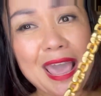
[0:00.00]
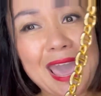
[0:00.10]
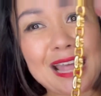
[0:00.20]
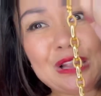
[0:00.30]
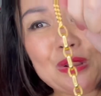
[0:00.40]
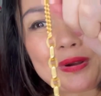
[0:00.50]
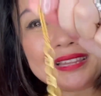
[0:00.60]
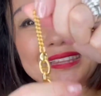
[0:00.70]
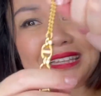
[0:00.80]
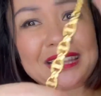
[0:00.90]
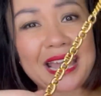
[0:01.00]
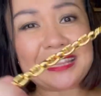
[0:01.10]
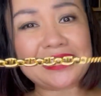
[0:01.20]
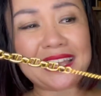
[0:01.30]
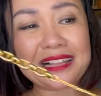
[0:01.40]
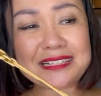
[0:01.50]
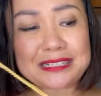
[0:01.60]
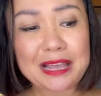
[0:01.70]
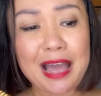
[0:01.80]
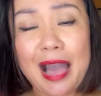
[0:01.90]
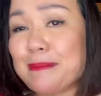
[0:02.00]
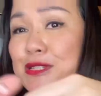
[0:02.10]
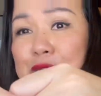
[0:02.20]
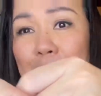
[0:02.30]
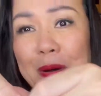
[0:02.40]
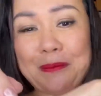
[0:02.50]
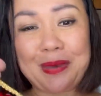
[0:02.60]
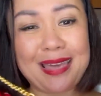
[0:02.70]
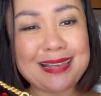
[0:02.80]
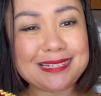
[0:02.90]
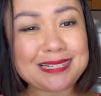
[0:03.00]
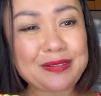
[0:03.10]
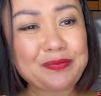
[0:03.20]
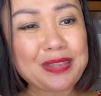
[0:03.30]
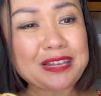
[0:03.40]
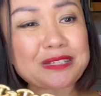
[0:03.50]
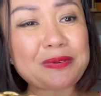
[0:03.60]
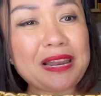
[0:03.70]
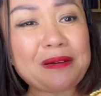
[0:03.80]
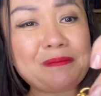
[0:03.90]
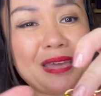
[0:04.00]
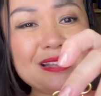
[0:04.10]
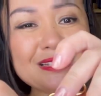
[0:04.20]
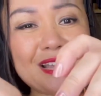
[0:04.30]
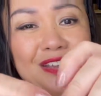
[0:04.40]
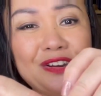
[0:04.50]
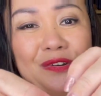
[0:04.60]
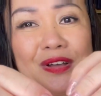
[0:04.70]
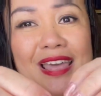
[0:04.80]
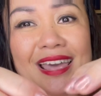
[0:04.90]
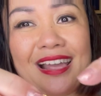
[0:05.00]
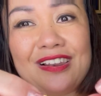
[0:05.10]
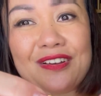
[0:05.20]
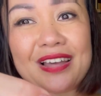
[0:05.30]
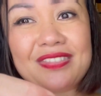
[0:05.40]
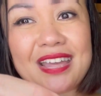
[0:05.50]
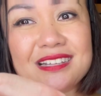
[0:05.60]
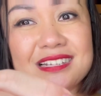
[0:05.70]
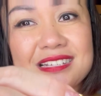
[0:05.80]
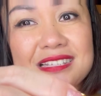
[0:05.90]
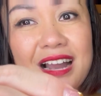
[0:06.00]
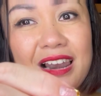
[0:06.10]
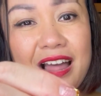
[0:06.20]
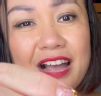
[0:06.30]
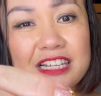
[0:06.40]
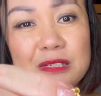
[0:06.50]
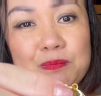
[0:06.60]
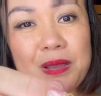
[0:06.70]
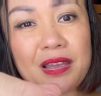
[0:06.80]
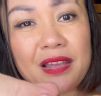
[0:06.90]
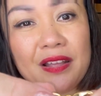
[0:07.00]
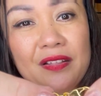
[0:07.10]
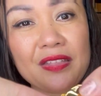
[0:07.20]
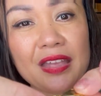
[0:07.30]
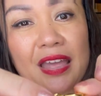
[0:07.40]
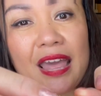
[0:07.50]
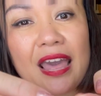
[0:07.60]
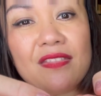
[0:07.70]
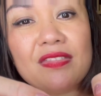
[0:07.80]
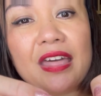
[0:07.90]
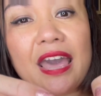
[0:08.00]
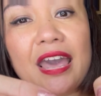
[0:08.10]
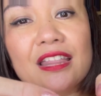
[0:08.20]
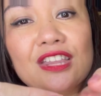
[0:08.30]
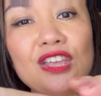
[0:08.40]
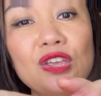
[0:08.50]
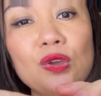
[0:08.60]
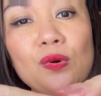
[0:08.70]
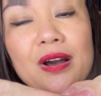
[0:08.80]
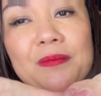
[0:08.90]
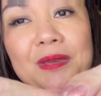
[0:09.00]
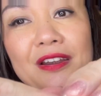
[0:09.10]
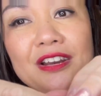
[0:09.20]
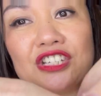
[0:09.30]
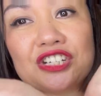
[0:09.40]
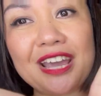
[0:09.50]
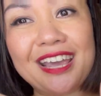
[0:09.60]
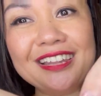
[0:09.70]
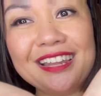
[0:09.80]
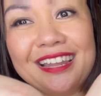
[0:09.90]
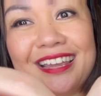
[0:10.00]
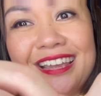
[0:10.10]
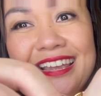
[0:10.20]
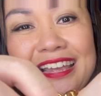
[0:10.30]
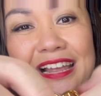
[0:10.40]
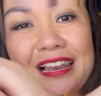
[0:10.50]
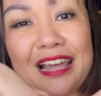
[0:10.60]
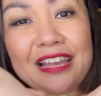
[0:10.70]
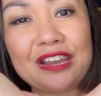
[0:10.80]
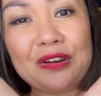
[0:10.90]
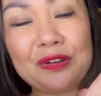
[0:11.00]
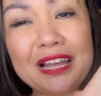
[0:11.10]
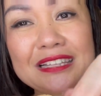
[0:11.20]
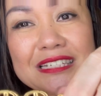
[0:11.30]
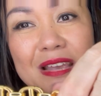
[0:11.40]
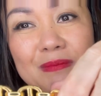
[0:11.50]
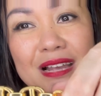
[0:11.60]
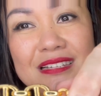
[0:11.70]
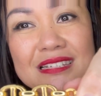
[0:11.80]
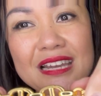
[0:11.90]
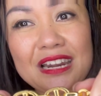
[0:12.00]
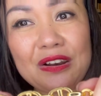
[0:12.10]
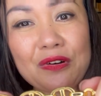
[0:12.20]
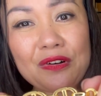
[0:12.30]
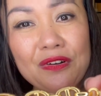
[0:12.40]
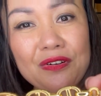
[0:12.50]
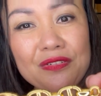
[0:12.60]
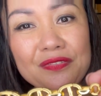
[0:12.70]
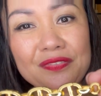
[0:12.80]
And look at the details. I'm so amazed. It's really amazing, Look at this. This is the clasp. And then you have here the chain. The same CD logo.